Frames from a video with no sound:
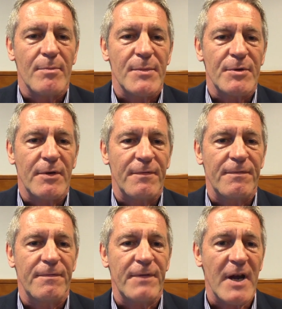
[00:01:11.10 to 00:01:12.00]
There are
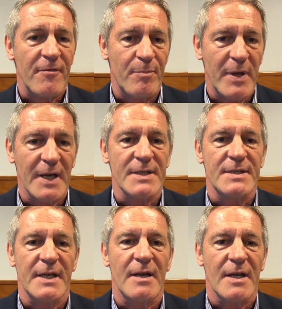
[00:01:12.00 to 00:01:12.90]
5 pillars
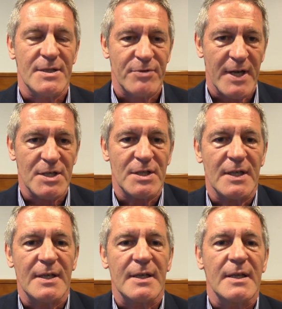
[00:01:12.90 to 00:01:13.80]
in our strategy.
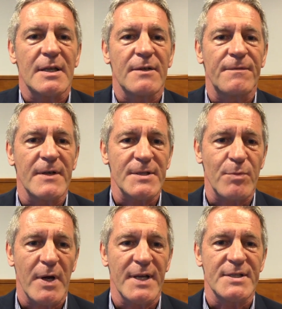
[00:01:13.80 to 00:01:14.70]
The first
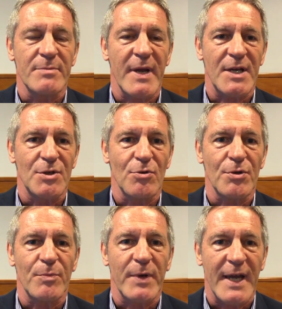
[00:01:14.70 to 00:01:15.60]
one is to make sure
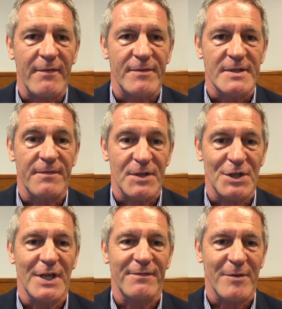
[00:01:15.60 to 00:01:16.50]
that we have
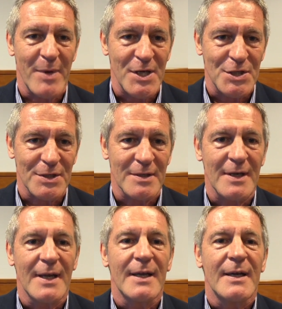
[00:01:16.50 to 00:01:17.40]
sufficient information
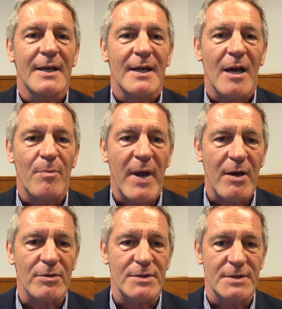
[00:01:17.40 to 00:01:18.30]

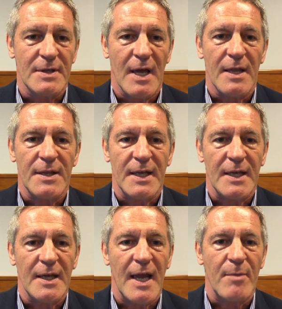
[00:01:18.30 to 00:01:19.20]
about
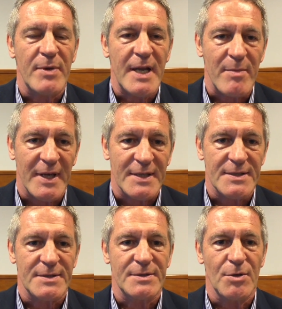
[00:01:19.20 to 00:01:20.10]
the
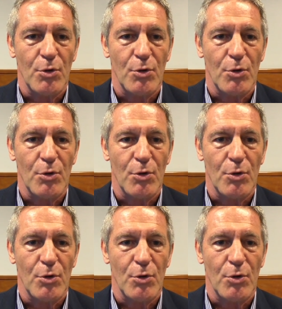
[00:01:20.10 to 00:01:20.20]
epidemics.